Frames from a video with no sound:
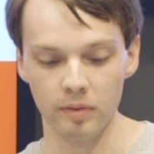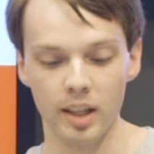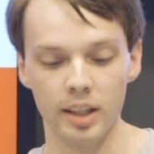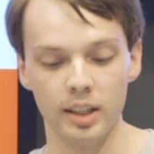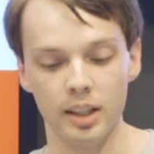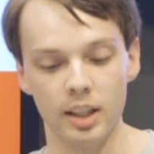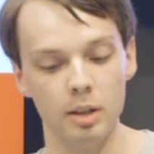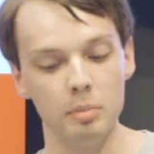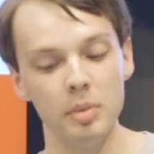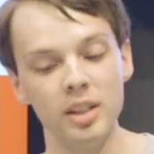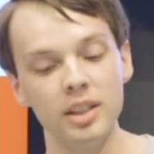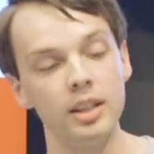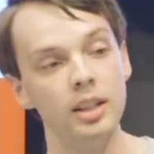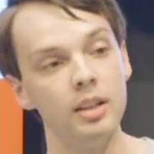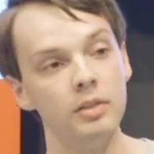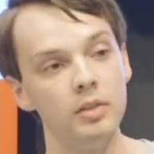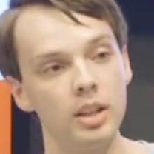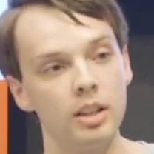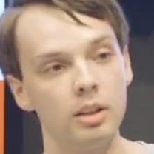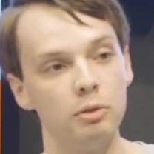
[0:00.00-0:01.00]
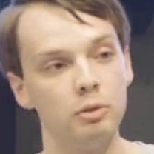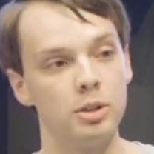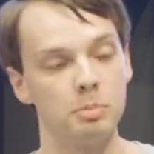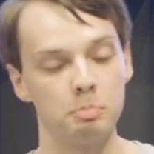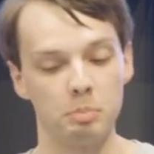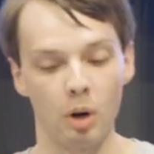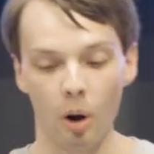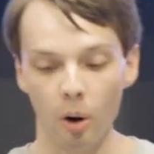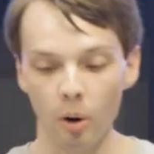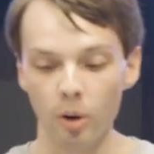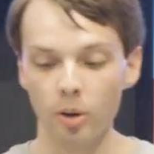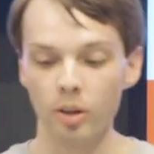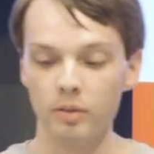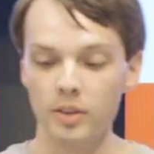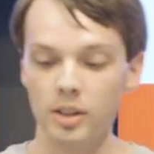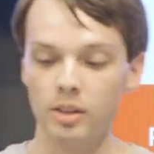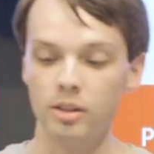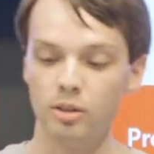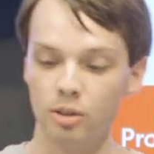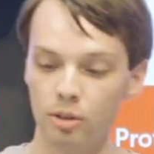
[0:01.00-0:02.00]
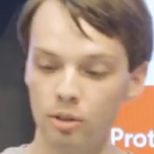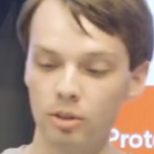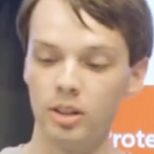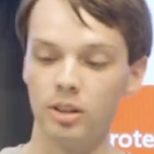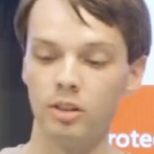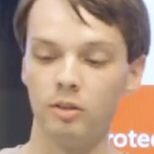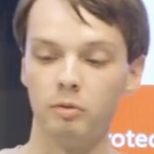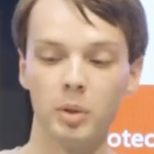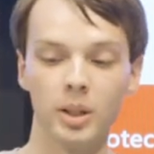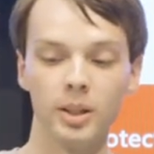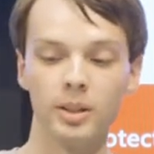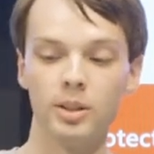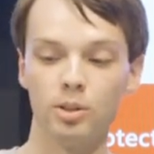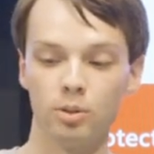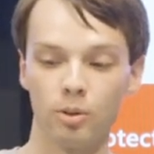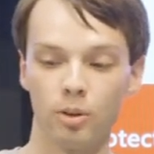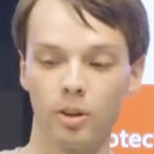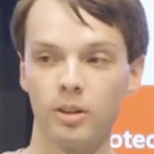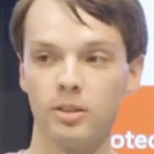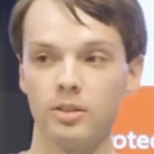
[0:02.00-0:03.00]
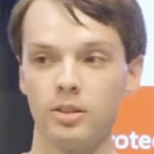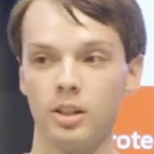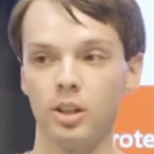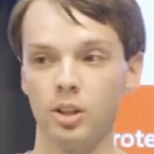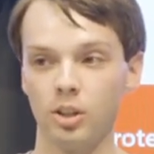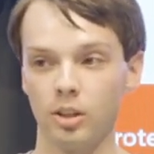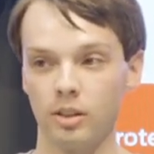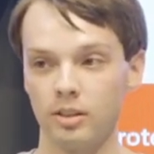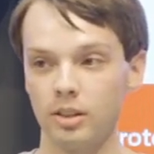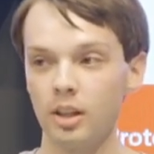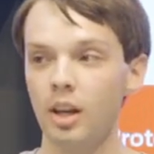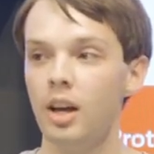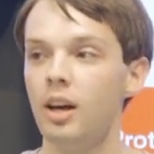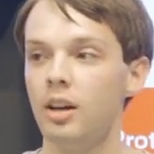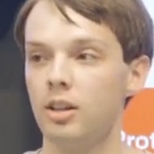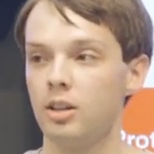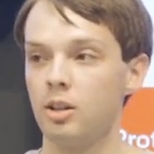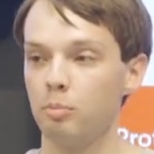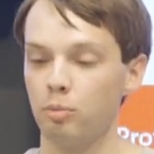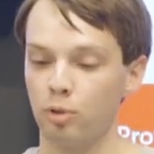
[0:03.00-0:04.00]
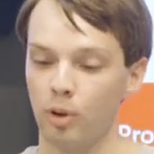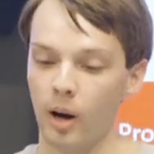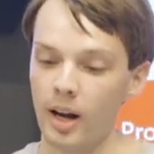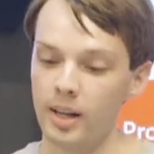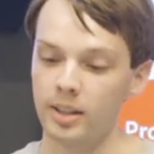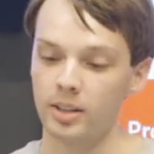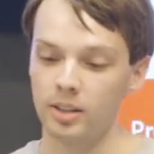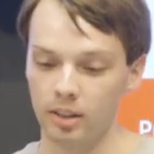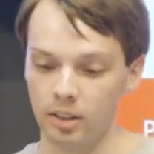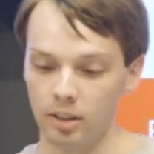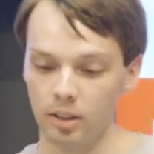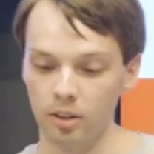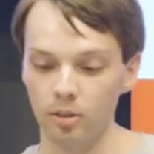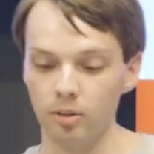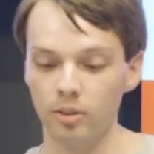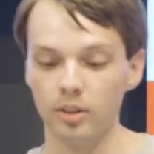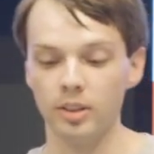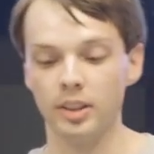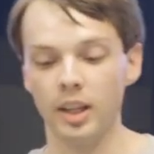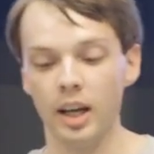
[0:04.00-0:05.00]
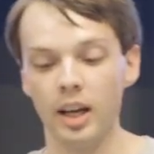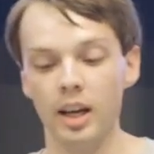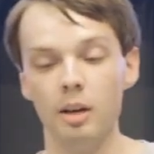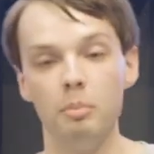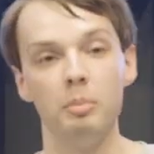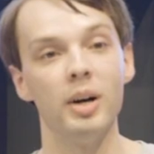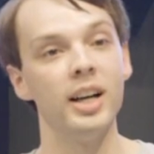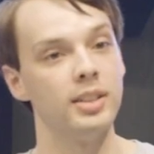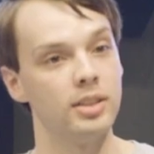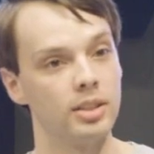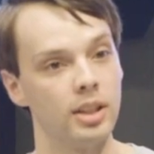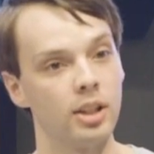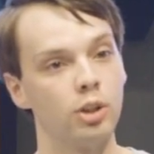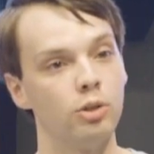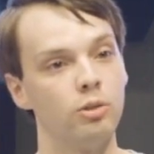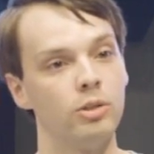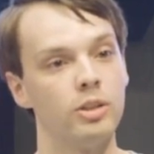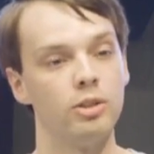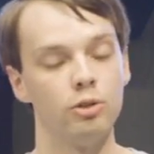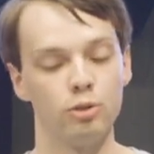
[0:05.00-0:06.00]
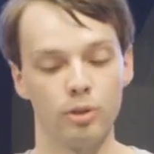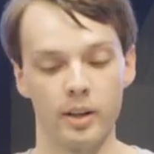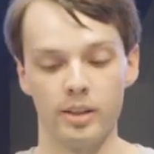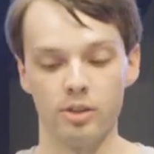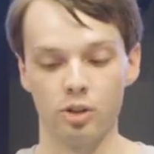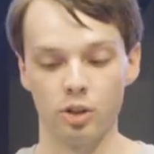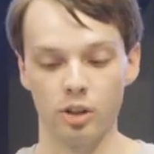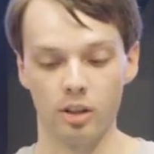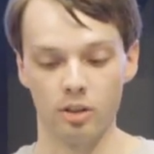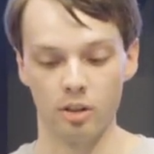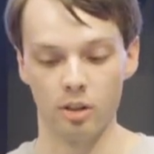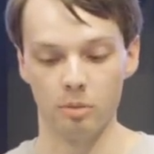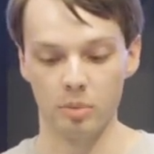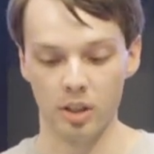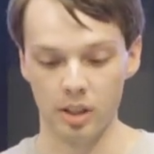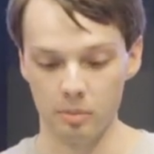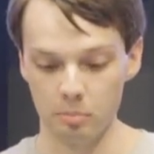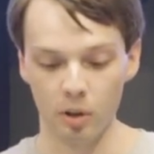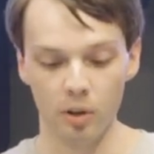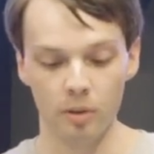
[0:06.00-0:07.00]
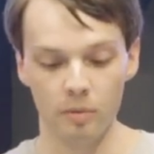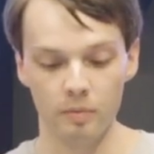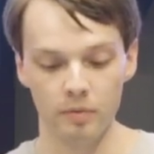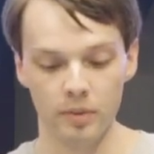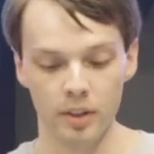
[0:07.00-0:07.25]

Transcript: that he believed that it was part of the duty of police organizations to prosecute gay, bisexual, and transgender people.